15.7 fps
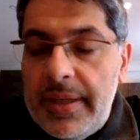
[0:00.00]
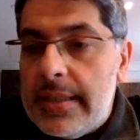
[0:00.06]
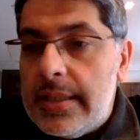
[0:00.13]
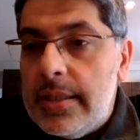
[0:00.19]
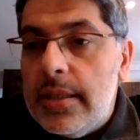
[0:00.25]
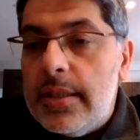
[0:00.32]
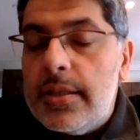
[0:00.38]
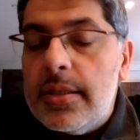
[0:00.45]

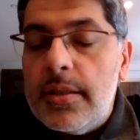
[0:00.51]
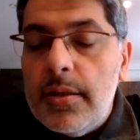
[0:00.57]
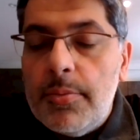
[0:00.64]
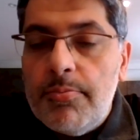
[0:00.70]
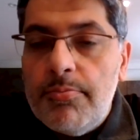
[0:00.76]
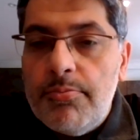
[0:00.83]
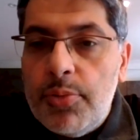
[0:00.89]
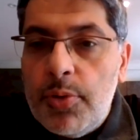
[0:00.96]
business,
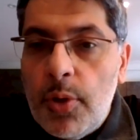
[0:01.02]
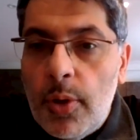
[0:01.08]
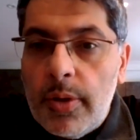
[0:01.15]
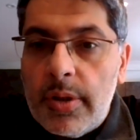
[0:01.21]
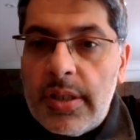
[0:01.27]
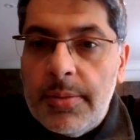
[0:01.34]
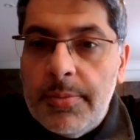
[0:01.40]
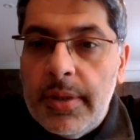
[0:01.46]

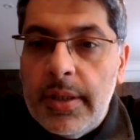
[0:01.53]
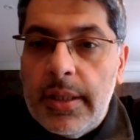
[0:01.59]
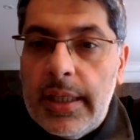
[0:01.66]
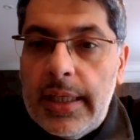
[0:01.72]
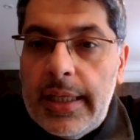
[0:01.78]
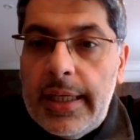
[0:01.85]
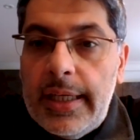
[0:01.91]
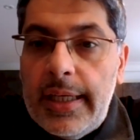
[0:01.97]

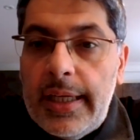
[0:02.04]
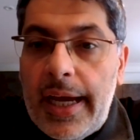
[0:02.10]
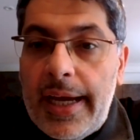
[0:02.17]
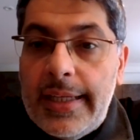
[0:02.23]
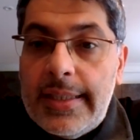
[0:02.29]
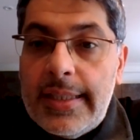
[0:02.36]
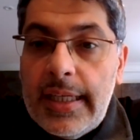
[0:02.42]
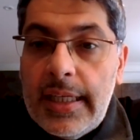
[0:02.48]
approximately
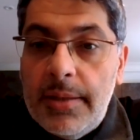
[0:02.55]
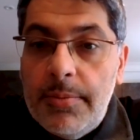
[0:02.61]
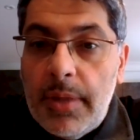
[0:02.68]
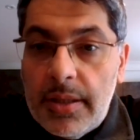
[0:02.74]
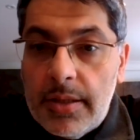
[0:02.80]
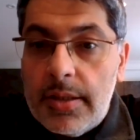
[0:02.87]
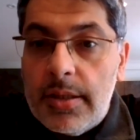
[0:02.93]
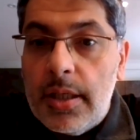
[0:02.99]
18
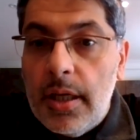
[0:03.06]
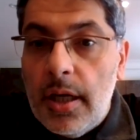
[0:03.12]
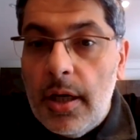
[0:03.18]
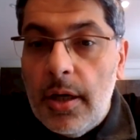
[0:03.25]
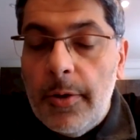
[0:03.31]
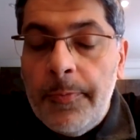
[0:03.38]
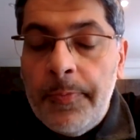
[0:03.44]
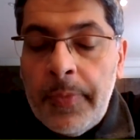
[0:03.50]
months
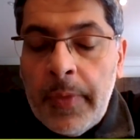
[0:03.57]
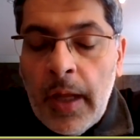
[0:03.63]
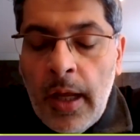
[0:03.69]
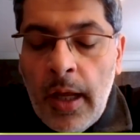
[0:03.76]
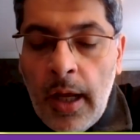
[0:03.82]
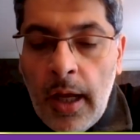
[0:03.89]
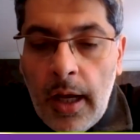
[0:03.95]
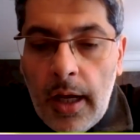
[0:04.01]
ago.
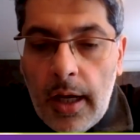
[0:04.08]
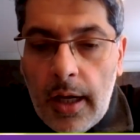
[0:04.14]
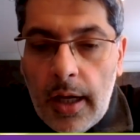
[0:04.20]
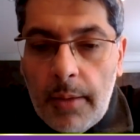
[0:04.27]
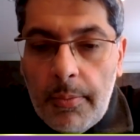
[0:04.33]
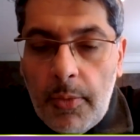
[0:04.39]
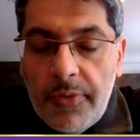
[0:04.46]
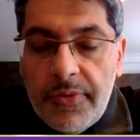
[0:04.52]

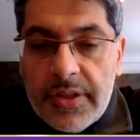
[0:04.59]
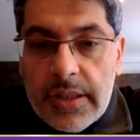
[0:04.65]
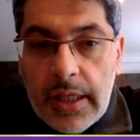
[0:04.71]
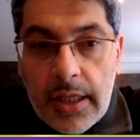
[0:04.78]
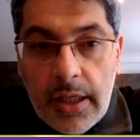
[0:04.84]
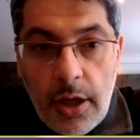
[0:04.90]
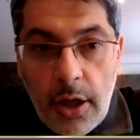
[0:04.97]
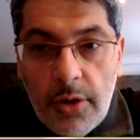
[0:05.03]

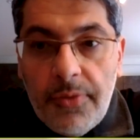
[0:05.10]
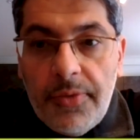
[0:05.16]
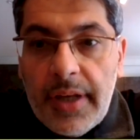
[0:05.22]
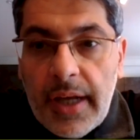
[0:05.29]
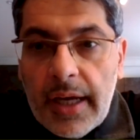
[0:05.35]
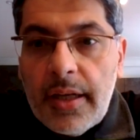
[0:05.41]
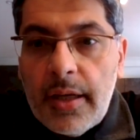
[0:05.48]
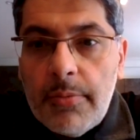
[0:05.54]
Obviously,
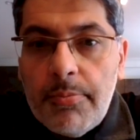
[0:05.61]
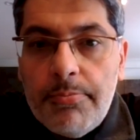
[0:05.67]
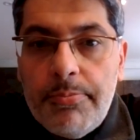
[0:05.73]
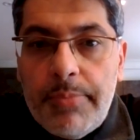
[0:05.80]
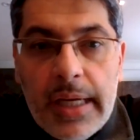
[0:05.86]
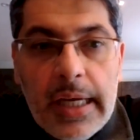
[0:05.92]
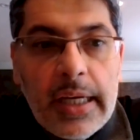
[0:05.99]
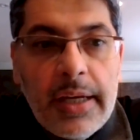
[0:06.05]
COVID had a
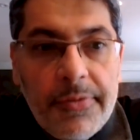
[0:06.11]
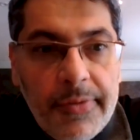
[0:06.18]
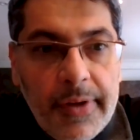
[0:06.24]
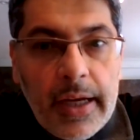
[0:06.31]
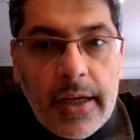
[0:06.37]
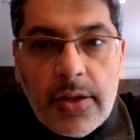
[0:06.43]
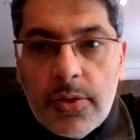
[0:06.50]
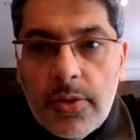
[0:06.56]
big
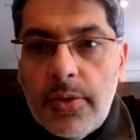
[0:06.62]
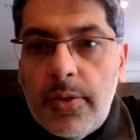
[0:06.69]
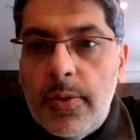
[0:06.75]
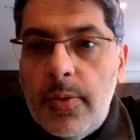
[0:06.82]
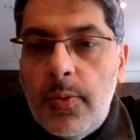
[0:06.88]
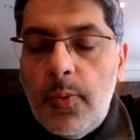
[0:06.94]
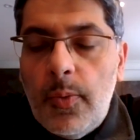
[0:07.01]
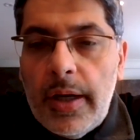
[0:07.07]
effect on
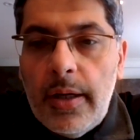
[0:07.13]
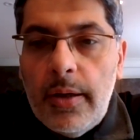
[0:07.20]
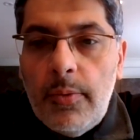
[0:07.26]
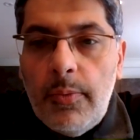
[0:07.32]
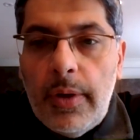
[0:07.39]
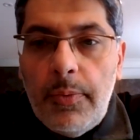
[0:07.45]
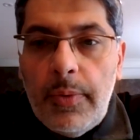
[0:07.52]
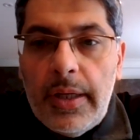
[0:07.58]

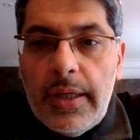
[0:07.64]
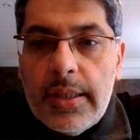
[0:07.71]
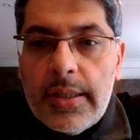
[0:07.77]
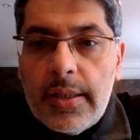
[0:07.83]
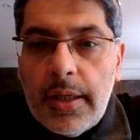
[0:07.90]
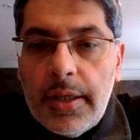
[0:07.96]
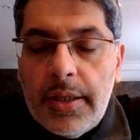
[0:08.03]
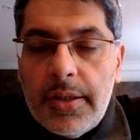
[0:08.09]
when we
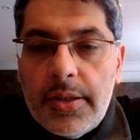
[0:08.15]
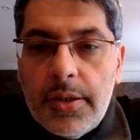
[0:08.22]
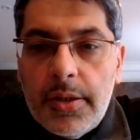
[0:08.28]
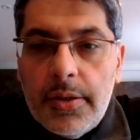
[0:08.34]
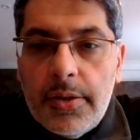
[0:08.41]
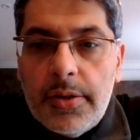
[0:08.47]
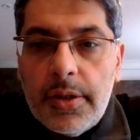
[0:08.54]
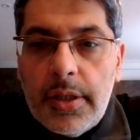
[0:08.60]
decided
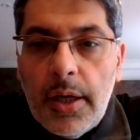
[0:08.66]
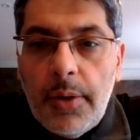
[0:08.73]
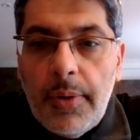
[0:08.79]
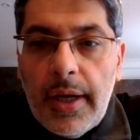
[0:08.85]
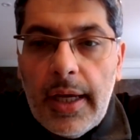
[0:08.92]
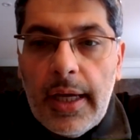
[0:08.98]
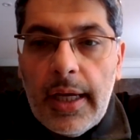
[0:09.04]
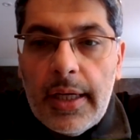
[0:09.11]
to go
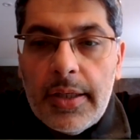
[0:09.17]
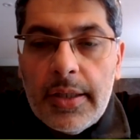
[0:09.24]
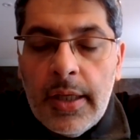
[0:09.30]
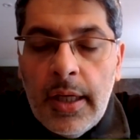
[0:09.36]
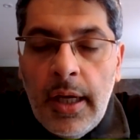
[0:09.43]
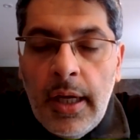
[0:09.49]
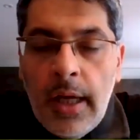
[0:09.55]
ahead.